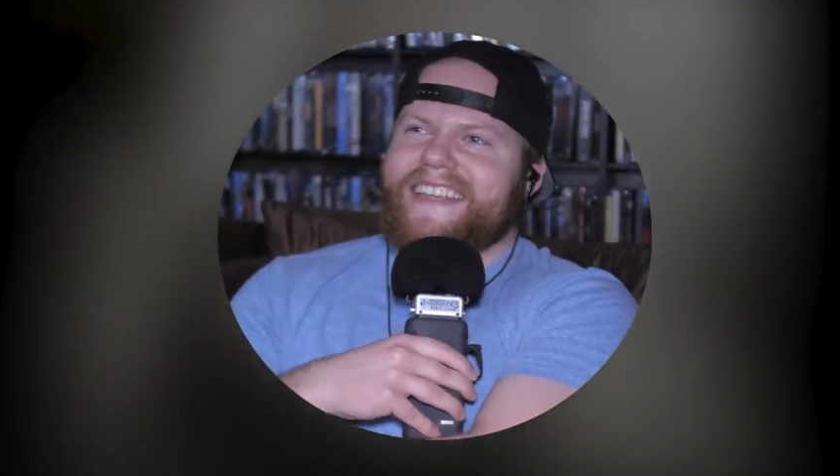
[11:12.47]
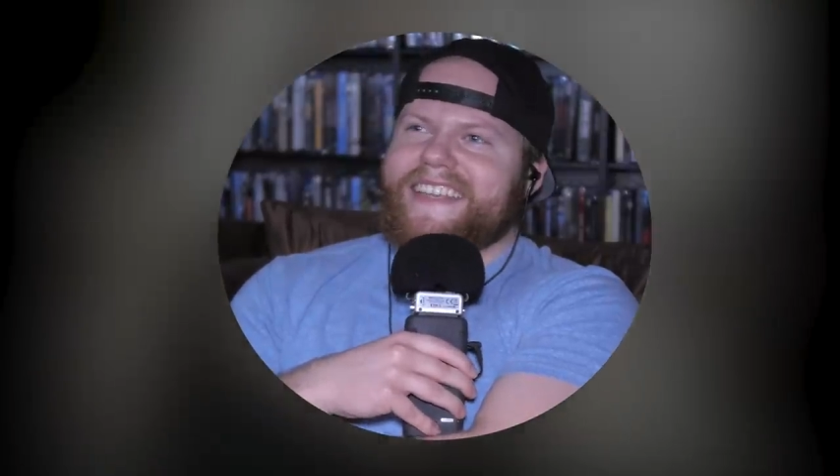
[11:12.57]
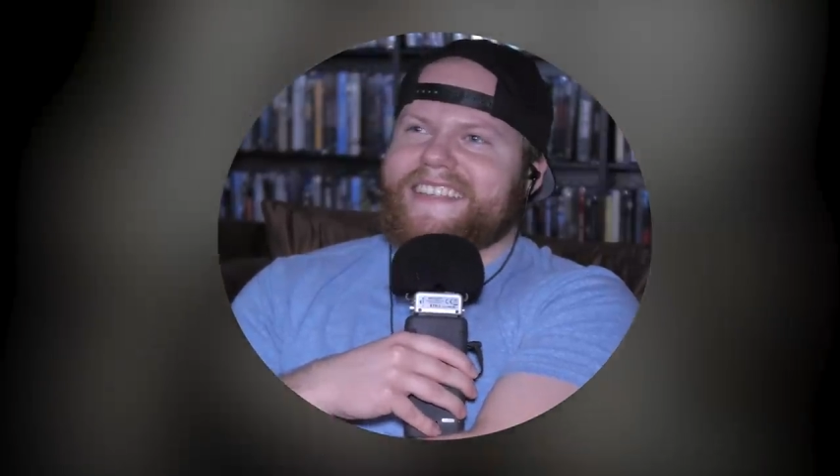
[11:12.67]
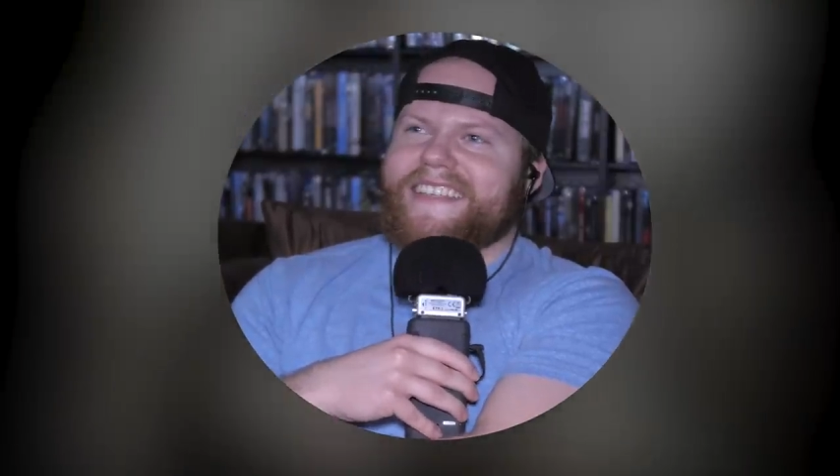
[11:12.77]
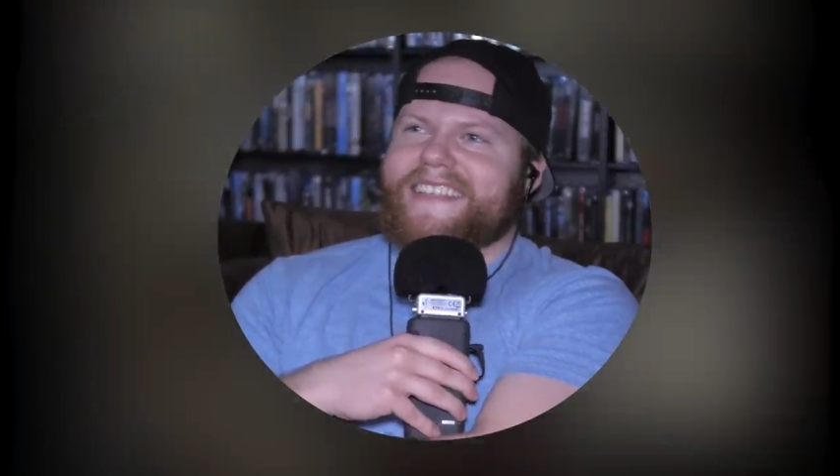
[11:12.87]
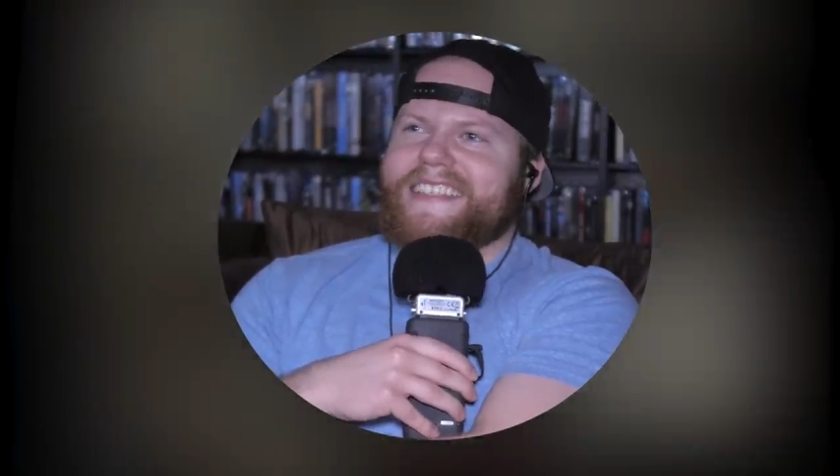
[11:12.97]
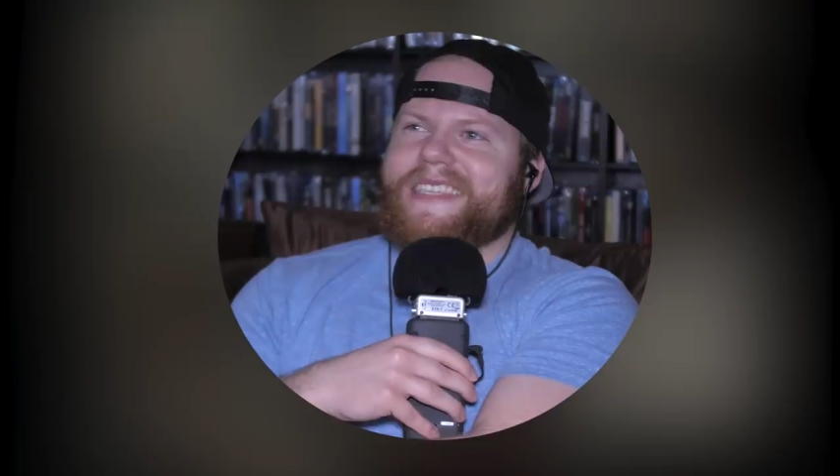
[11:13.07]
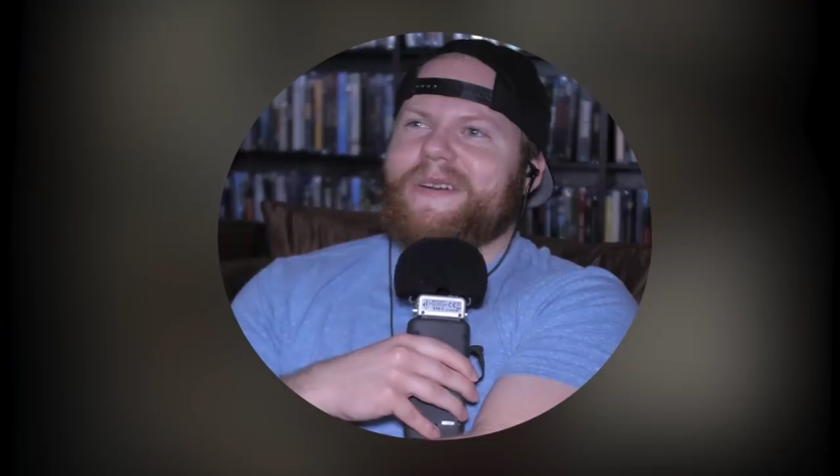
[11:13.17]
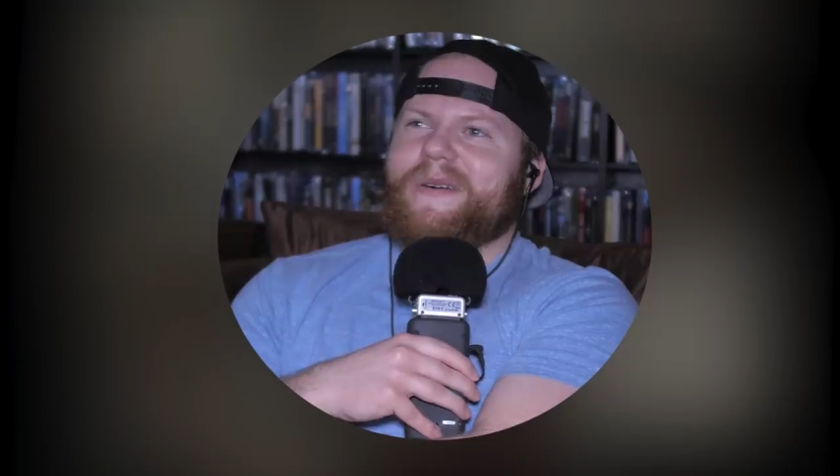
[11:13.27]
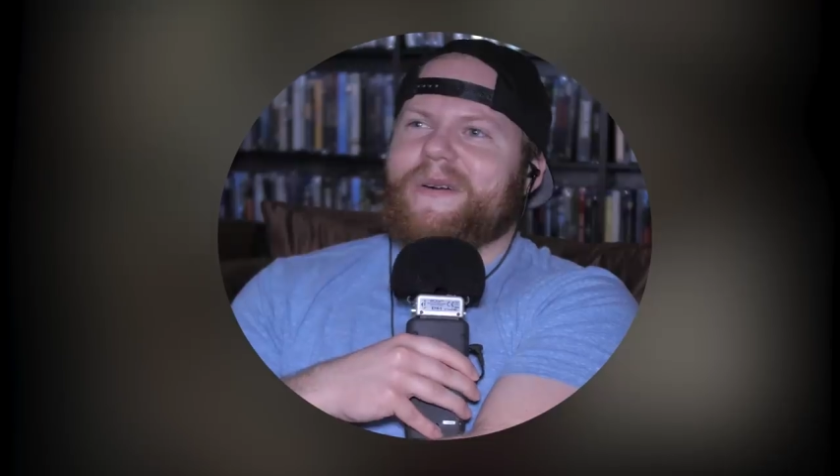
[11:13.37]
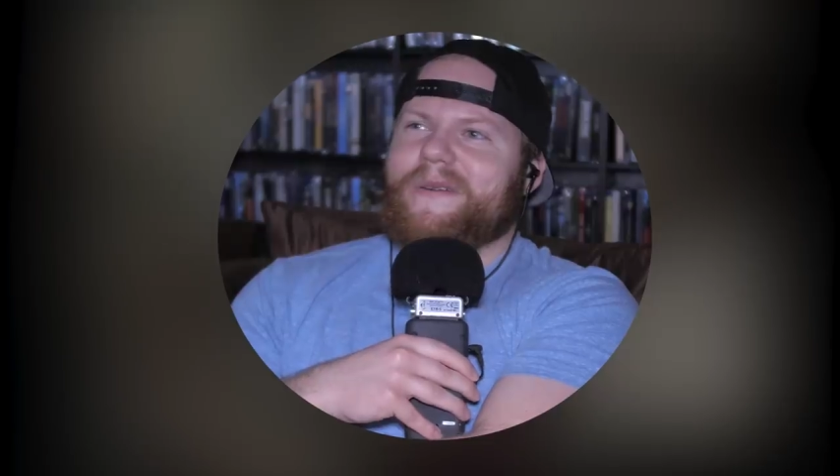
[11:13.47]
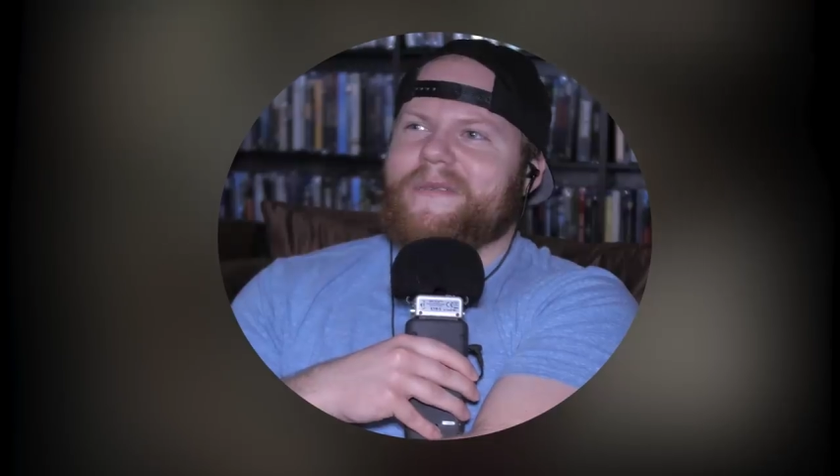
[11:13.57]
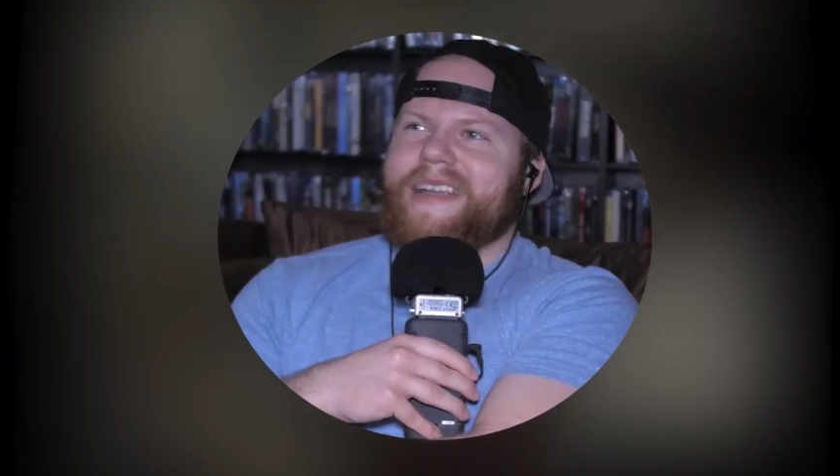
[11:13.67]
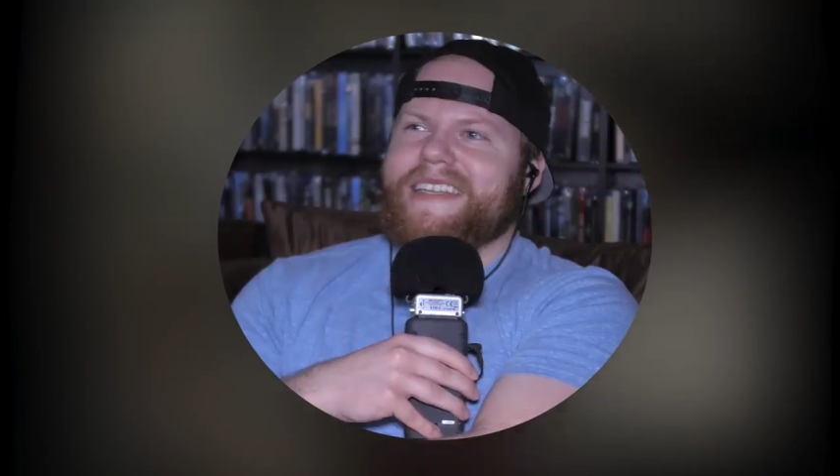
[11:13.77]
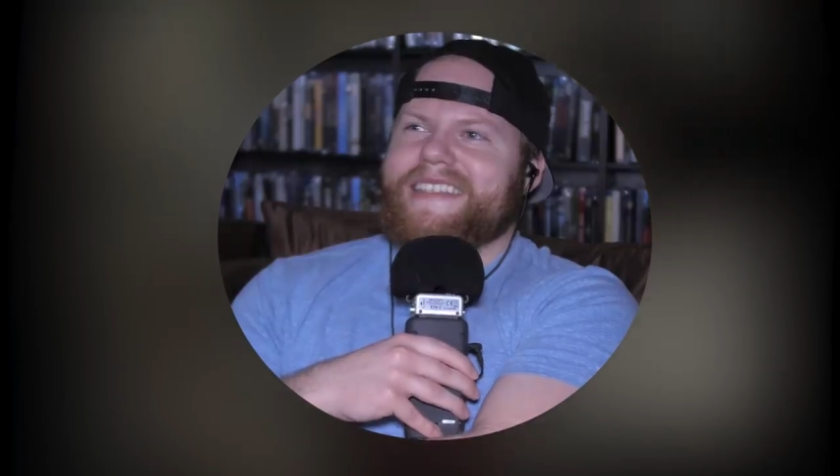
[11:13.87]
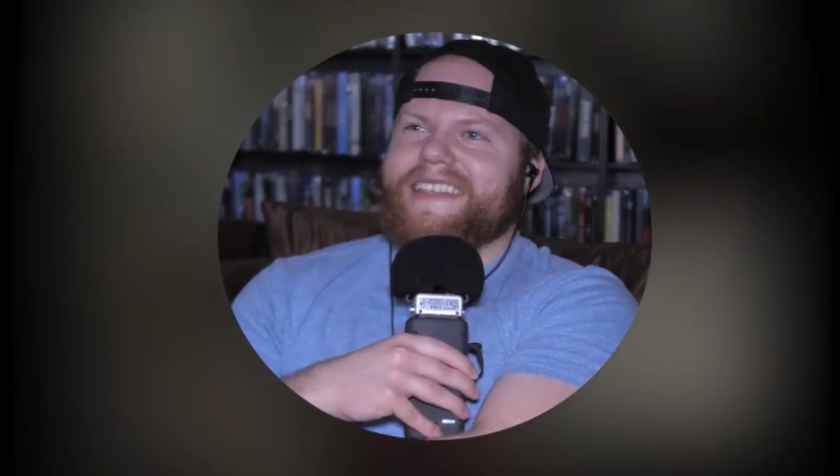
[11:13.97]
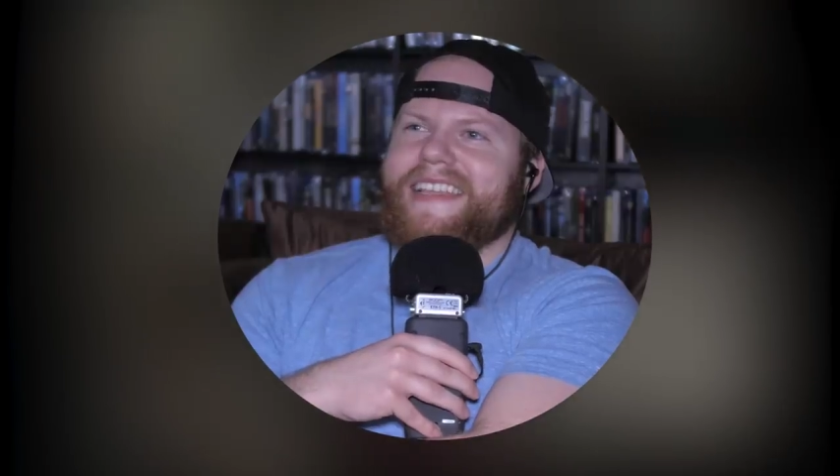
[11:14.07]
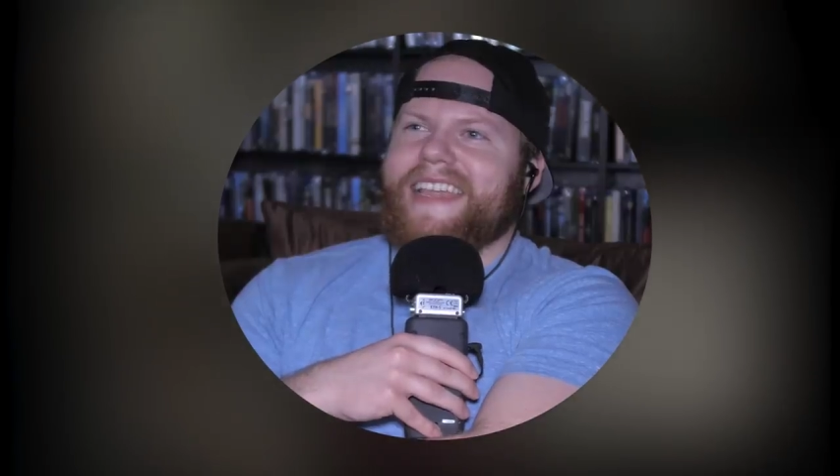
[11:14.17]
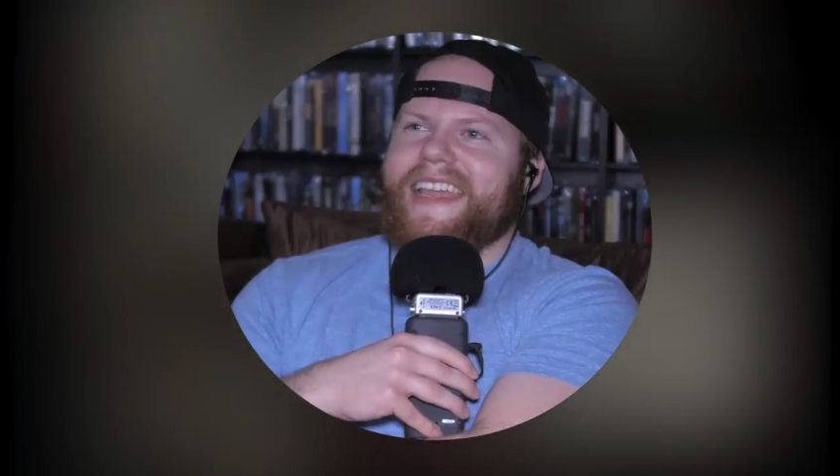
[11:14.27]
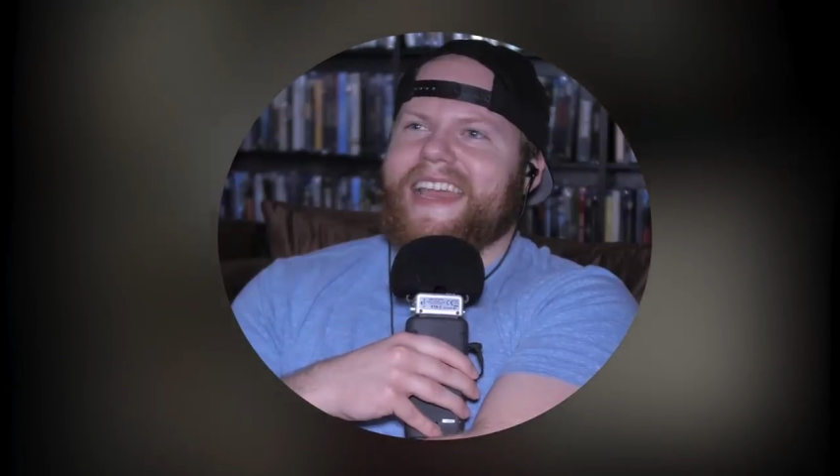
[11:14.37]
This is so
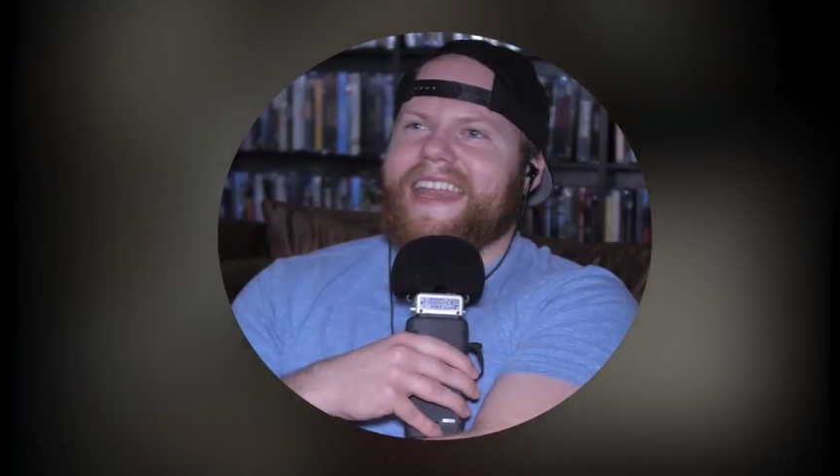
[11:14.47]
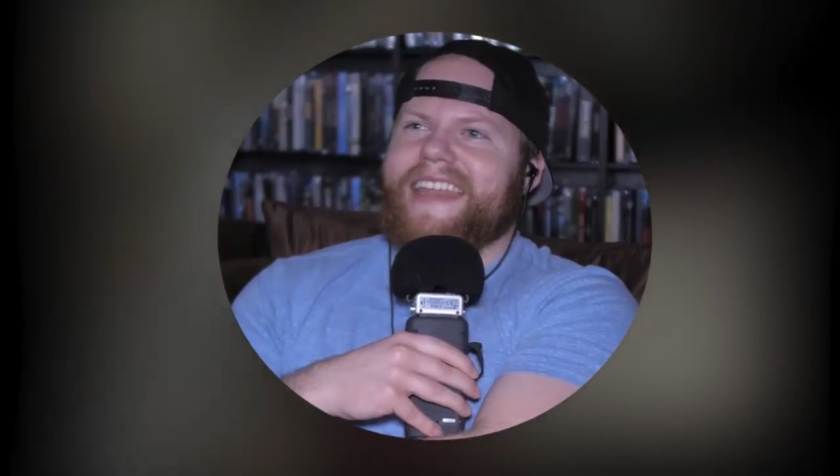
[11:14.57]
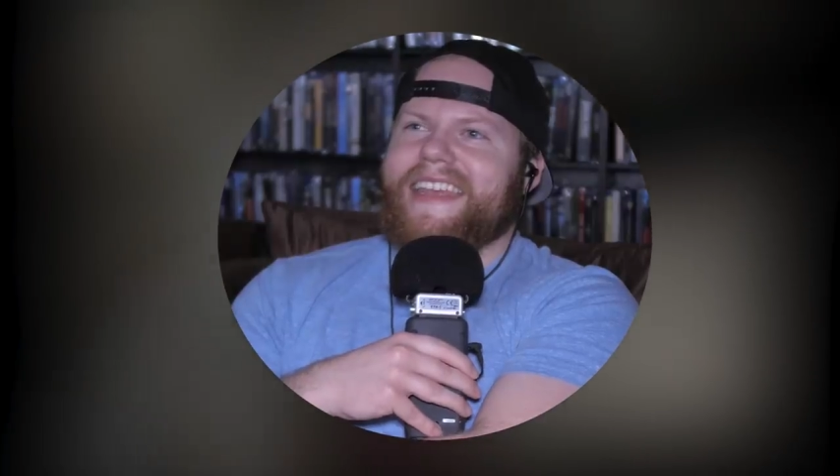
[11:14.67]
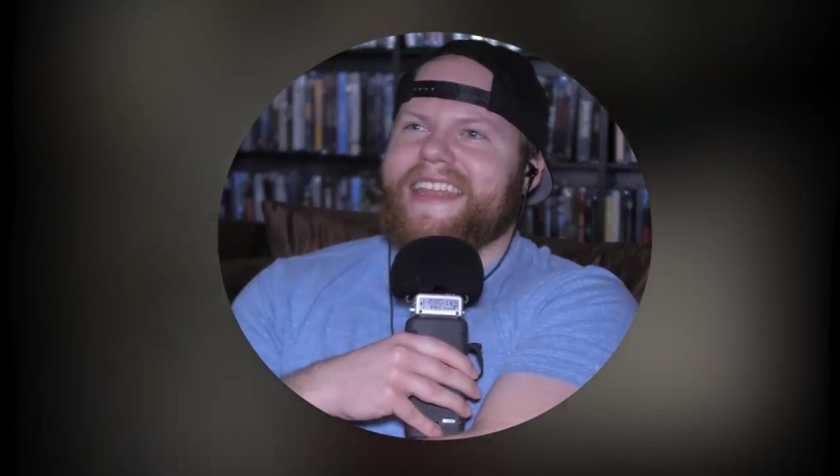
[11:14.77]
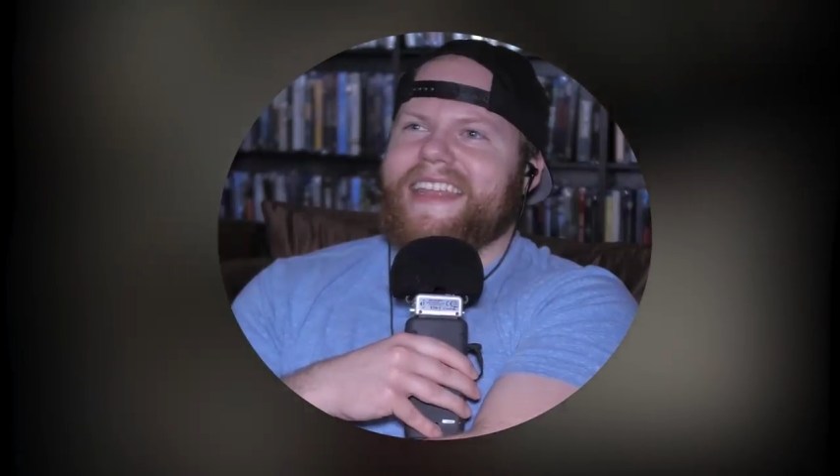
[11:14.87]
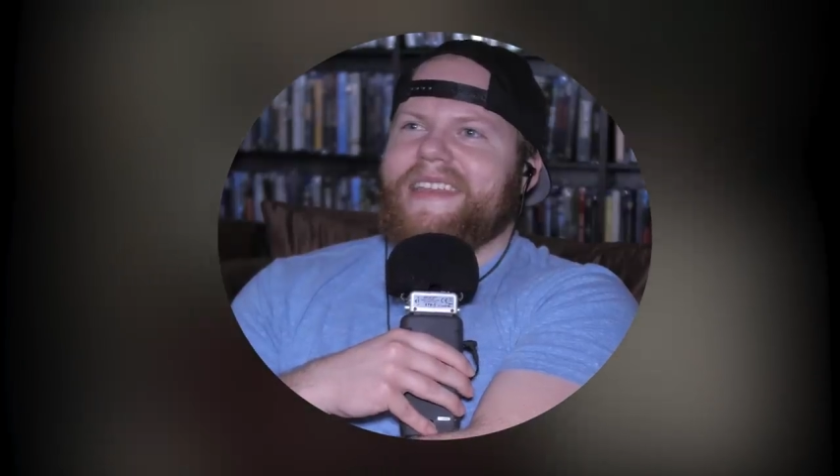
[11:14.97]
horrendously edited.